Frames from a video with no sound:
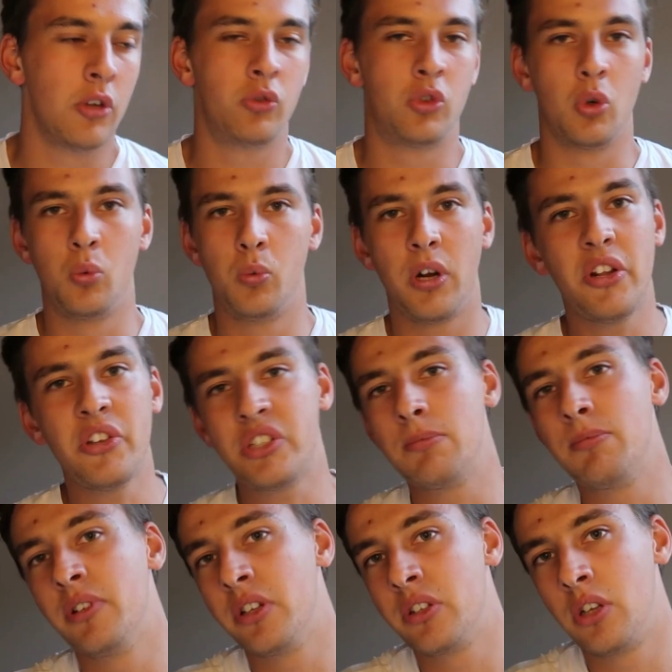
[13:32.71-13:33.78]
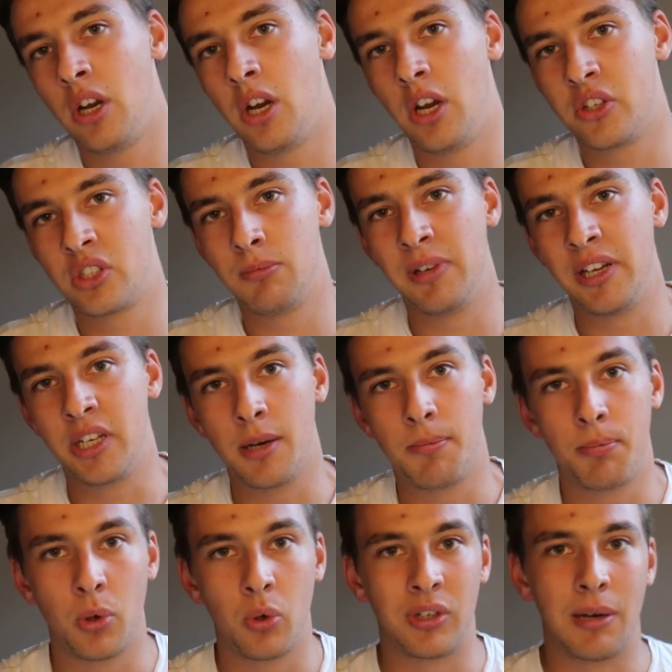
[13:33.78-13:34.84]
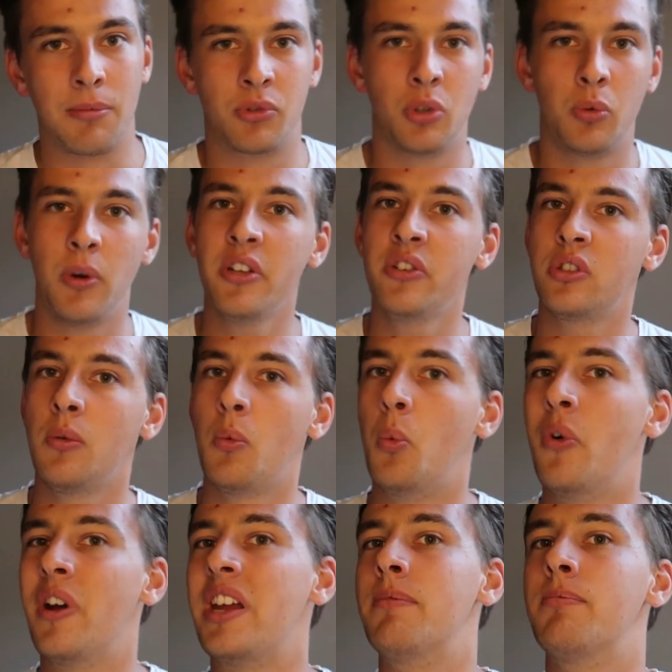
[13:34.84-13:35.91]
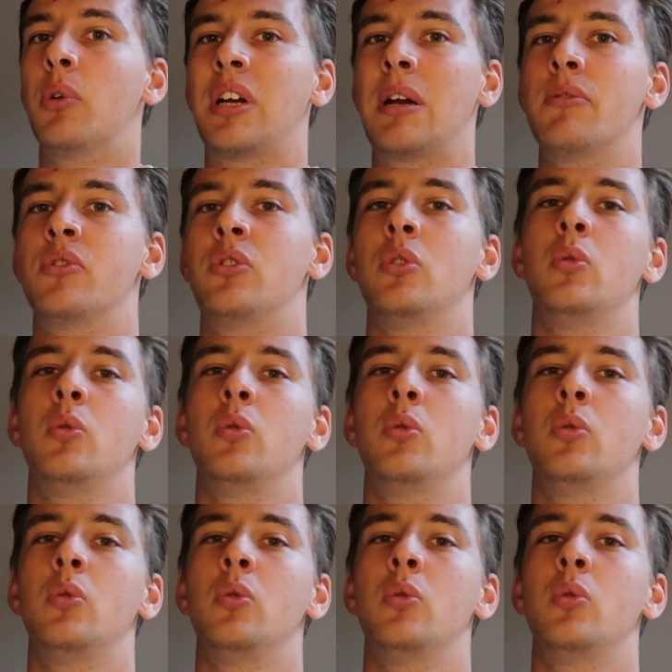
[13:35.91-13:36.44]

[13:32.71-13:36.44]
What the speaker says: to run some linear programs, to run some wave programs,